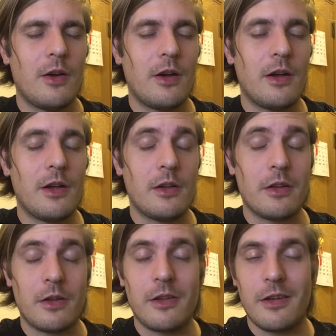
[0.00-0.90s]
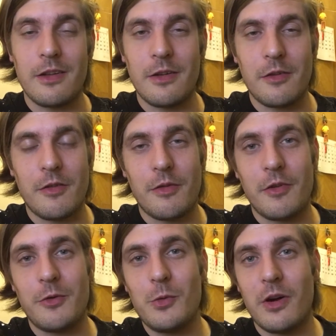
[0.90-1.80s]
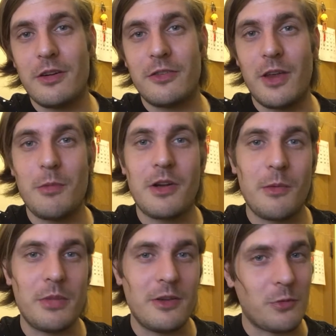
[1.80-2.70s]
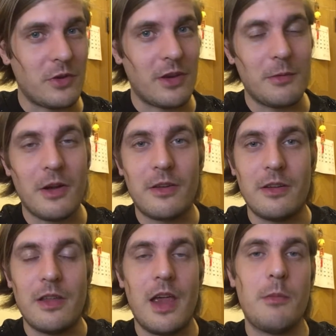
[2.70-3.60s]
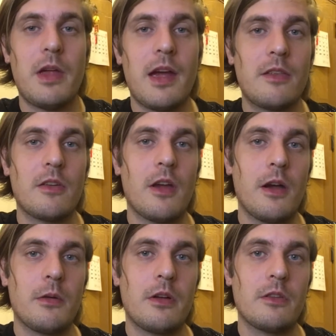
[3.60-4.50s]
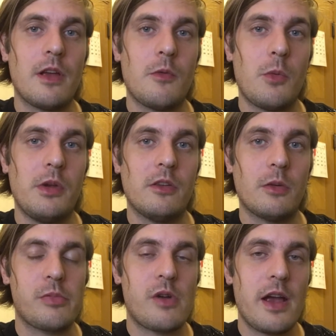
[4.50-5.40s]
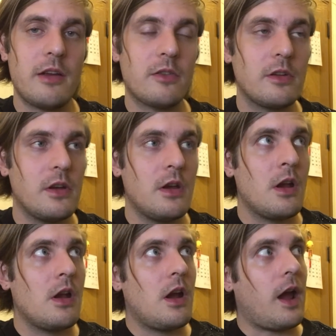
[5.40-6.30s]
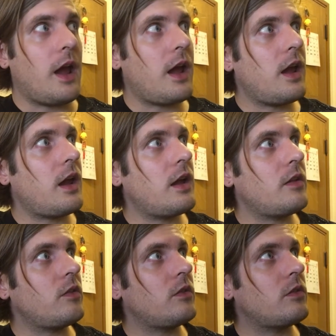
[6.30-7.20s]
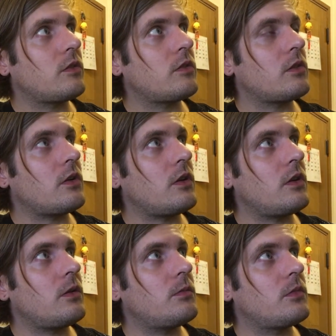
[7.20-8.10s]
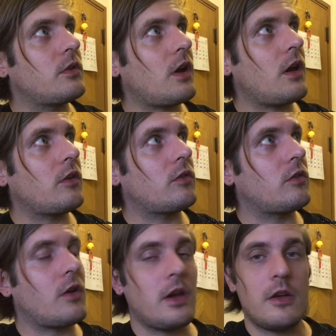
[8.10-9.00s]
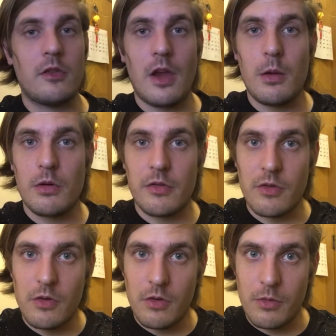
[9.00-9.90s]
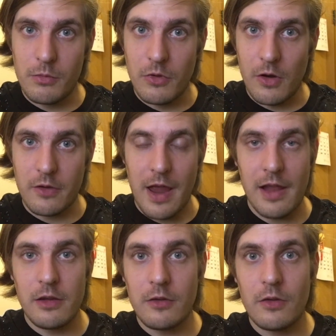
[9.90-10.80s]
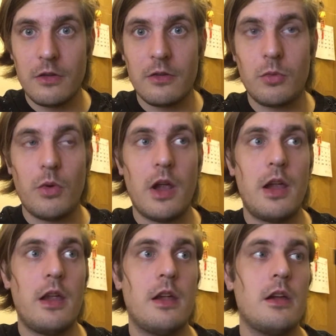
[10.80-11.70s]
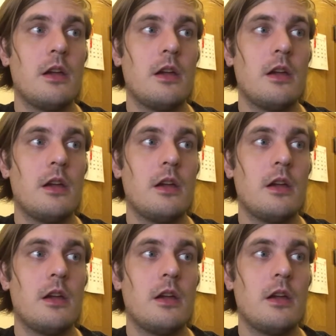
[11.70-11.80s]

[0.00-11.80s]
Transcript: a, a, few other saber companies which i'm not going to name yet uh, because that will be a surprise and um, there is a saber from dart alice on its way